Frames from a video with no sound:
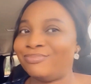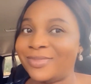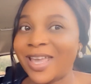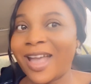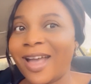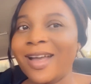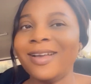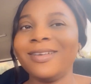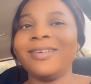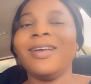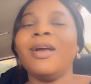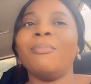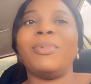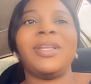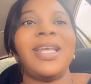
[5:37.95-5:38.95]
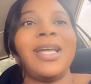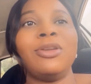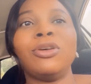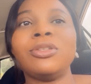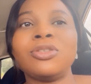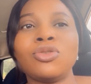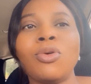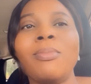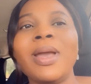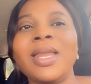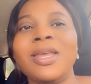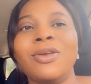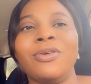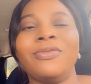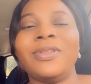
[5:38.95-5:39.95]
Yeah, but there are not so
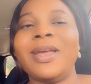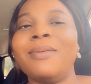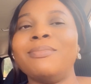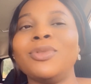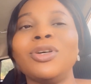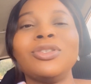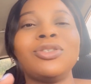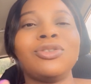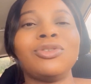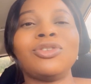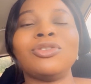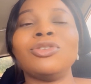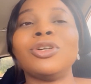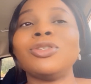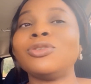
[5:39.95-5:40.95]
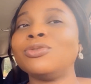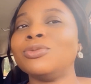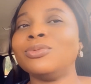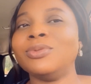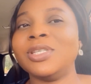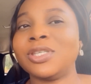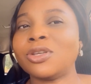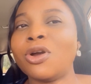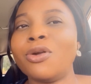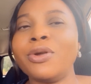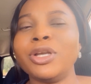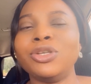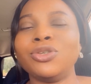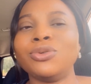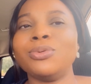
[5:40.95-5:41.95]
many of them, not to
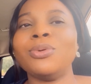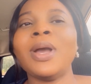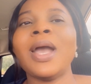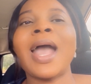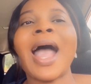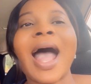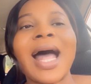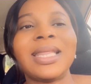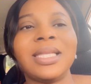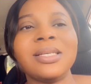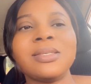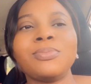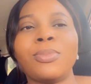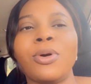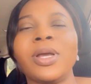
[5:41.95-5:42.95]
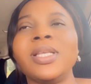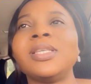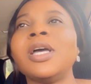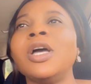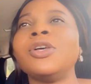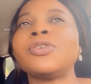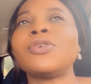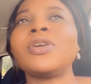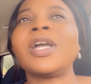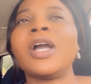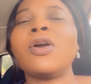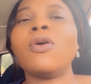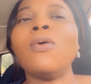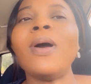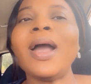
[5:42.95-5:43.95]
discourage you at this point. So you
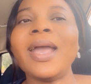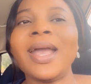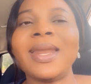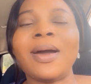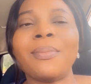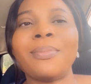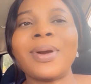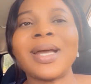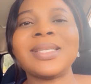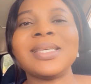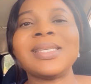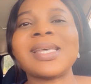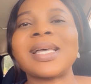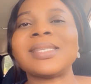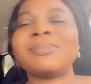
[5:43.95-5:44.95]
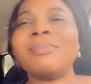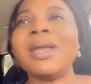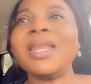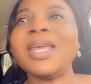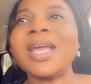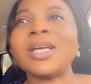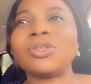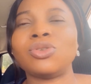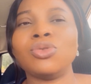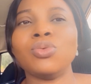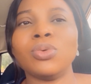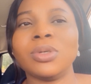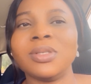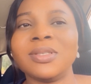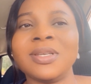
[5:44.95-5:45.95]
can go ahead and practice as many as you
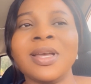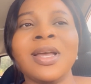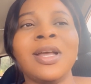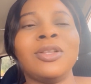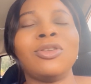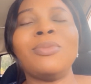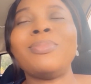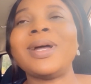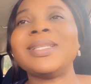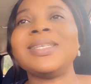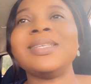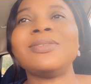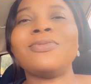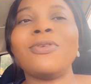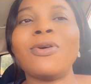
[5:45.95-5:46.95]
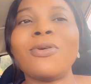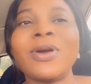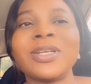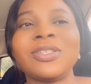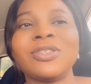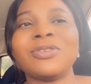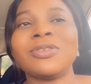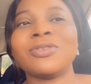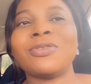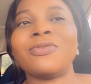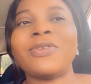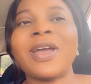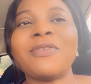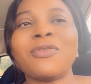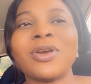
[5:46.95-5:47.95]
want. Don't practice 4 questions or
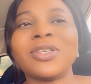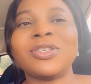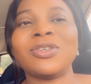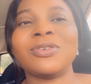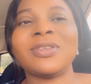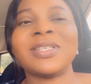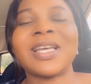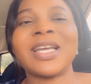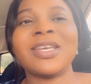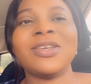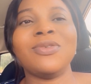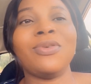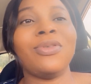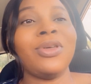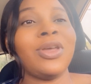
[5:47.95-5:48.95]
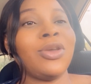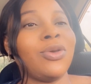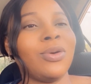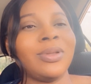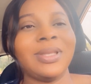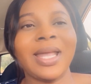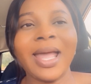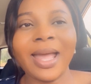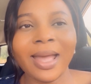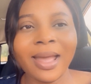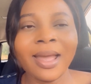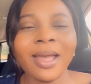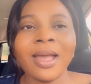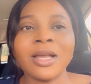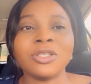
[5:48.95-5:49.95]
5 questions and you think you're there.
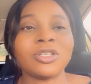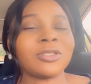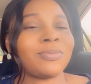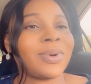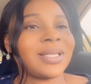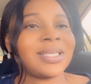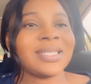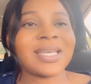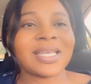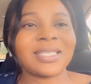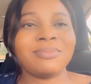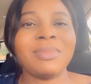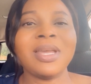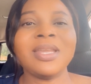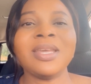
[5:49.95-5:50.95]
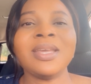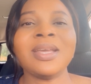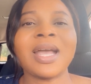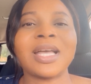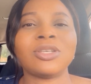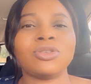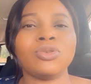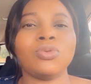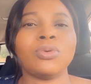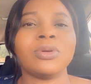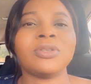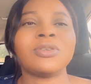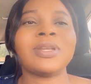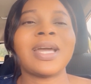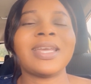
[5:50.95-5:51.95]
Just practice as many as you
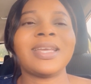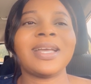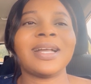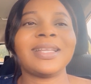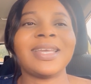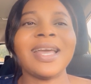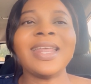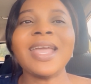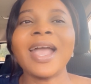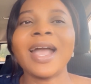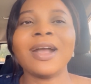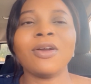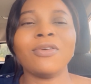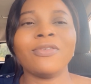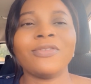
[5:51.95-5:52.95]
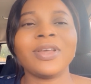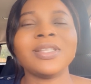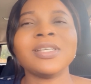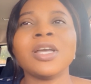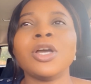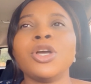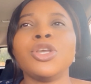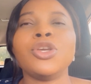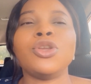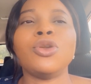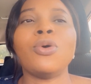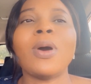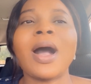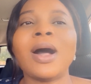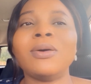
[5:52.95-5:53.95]
want so that you can get a hang of it. You
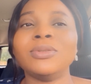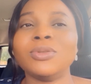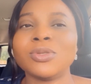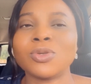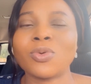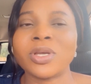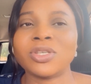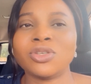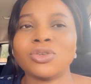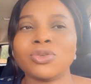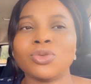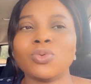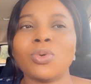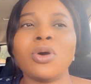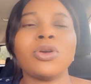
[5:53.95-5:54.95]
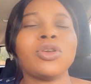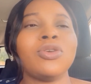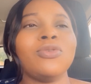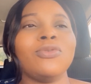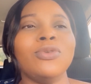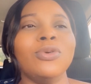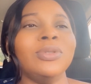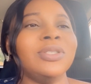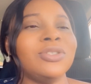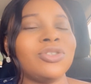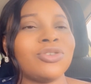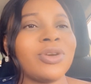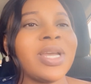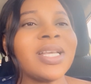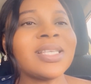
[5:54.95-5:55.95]
know how those questions work, you know the
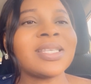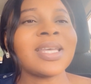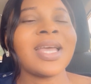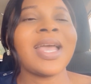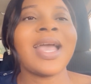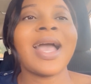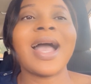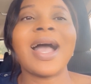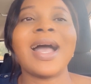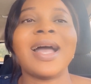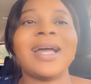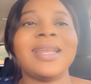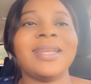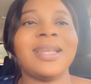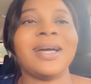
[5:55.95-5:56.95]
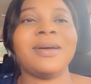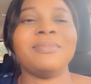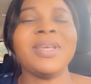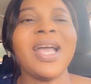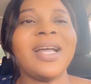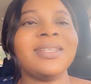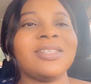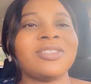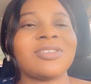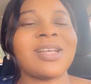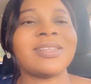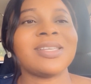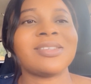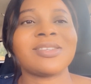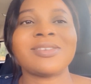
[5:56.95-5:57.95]
tricks, and
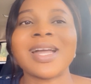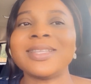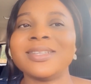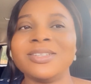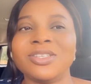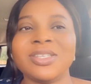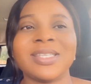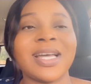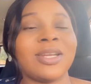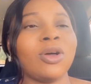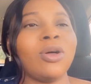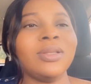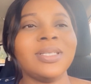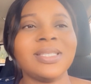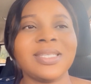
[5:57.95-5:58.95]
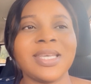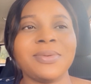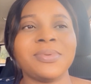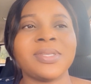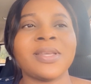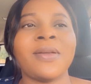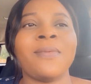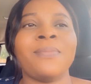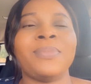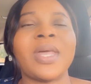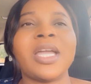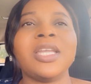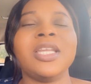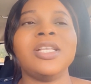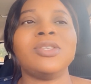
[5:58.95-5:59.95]
the strategies and all the tips that
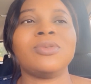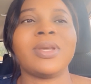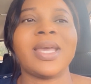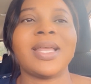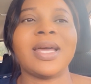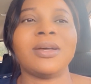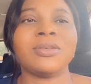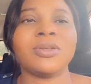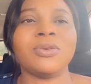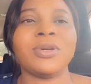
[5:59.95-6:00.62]
you need to get out.